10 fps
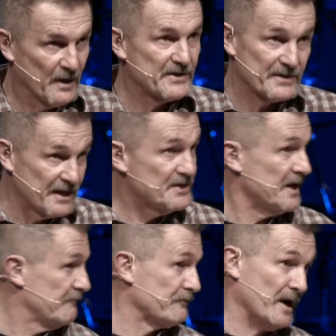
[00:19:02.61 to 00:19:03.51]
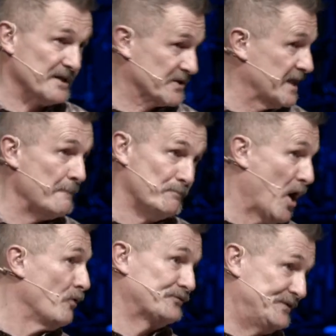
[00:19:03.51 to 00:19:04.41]
What's the difference? They
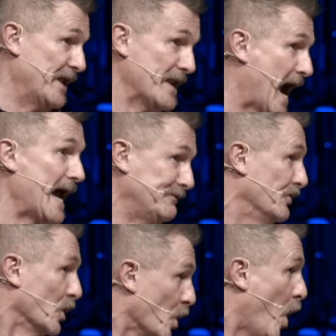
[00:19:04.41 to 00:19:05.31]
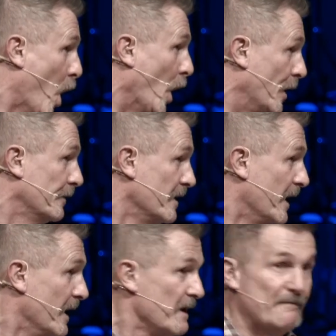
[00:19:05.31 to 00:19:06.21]
both denied the Lord.
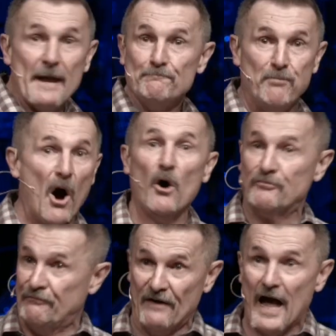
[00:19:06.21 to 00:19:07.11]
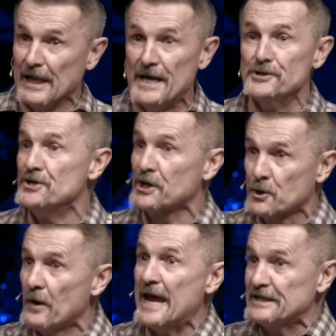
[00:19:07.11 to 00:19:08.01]
They both fell into
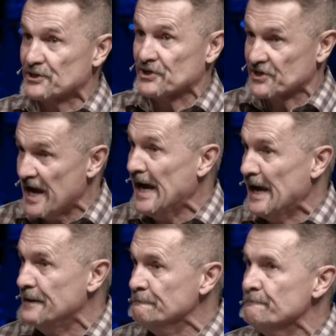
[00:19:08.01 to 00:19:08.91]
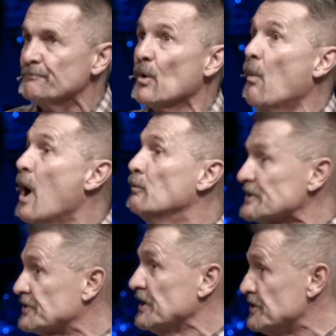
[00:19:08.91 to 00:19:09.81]
great sin. What
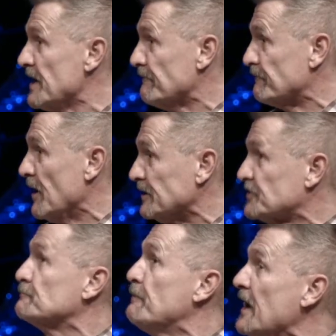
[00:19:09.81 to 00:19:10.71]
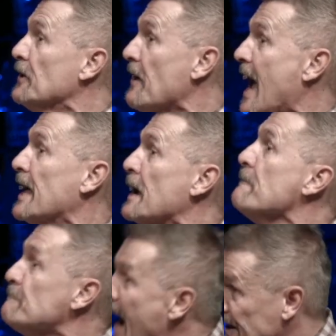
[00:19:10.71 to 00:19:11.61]
was the difference? Peter had a
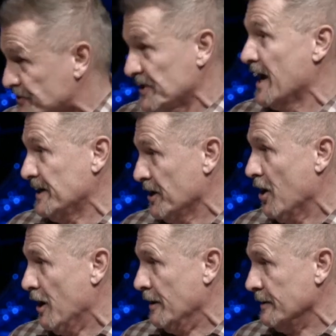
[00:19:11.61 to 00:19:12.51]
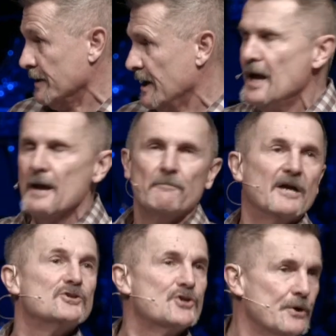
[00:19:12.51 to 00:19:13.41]
backsliding heart,
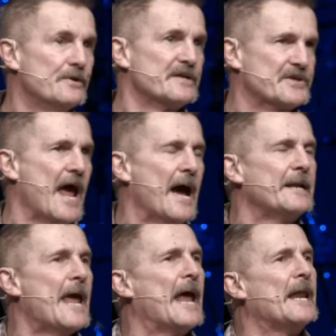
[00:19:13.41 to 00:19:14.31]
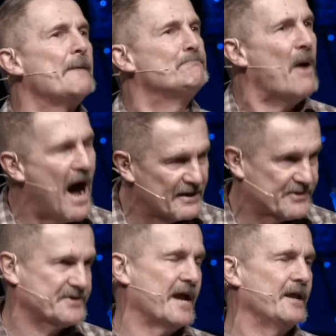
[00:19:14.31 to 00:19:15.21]
but Judas had an
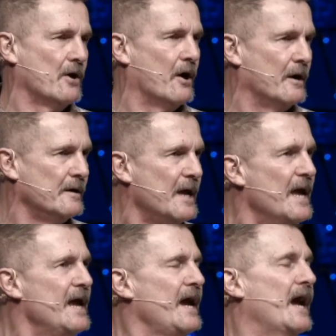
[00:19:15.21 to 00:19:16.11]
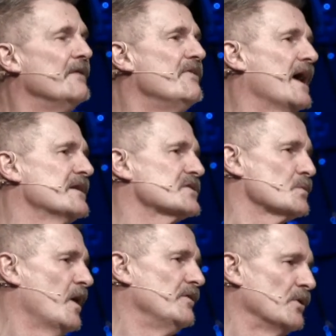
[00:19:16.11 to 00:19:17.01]
apostate heart, and that is
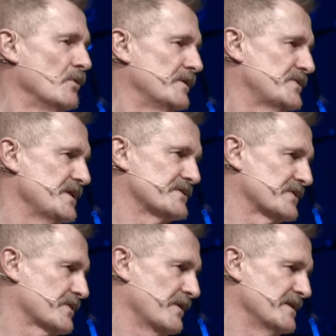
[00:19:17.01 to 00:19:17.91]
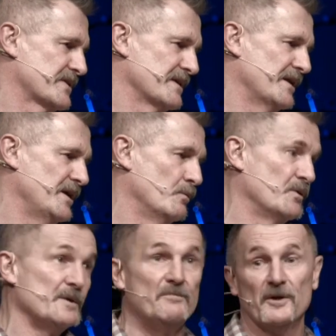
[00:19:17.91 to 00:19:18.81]
why the Lord Jesus Christ said it
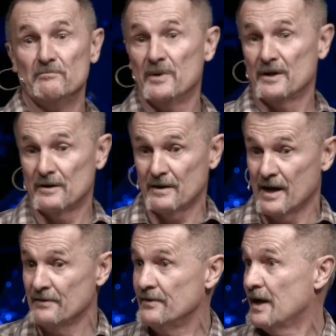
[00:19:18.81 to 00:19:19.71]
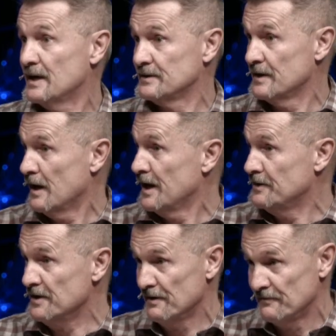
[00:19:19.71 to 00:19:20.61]
would have been better had that guy
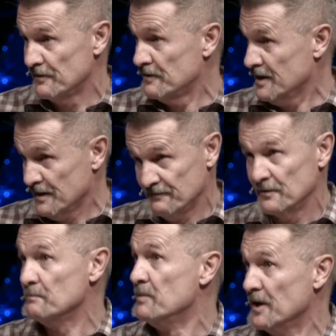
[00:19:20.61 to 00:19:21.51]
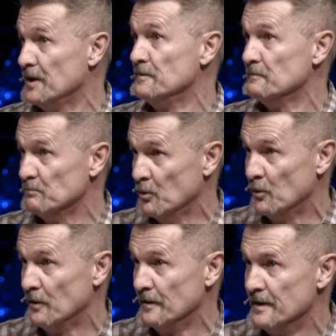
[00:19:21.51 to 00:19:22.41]
never, ever been
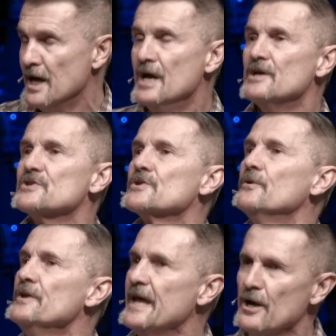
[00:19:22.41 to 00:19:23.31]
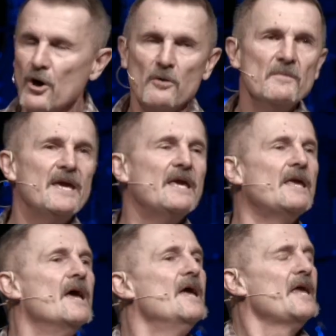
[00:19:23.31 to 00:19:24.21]
born. So
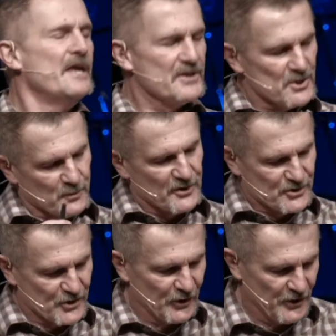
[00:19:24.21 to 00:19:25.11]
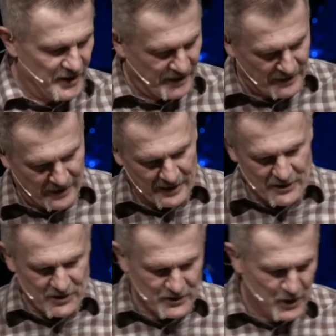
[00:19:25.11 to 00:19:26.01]
Naomi is returning. Now
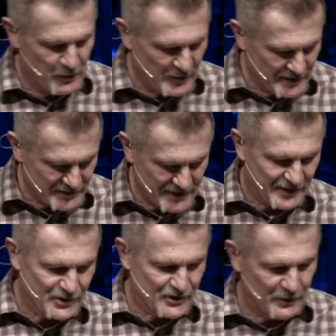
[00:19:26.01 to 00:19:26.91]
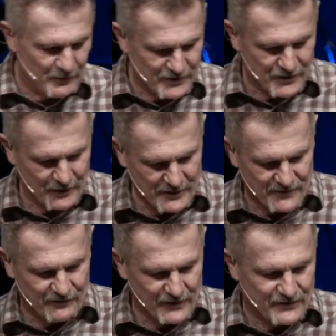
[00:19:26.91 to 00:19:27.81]
let's notice as she returns,
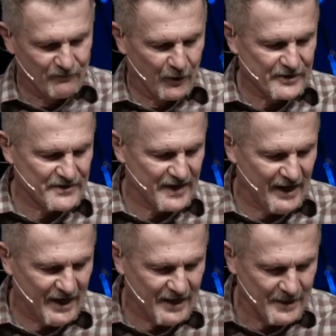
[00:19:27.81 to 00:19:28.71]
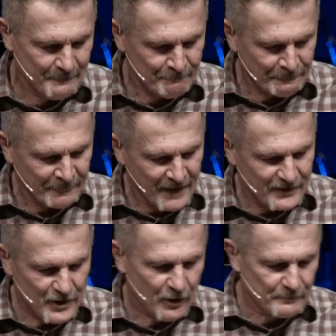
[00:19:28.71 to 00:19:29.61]
verse 14,
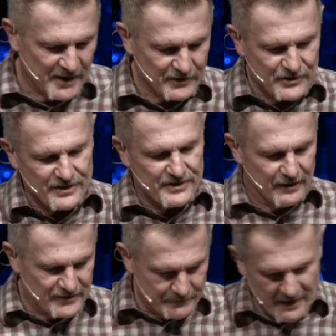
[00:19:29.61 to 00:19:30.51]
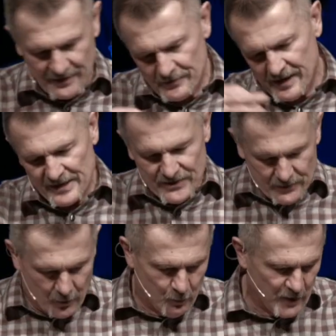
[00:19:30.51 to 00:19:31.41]
you know, because she tells him, hey, you guys
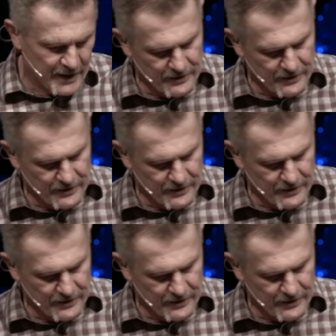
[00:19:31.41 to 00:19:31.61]
go away.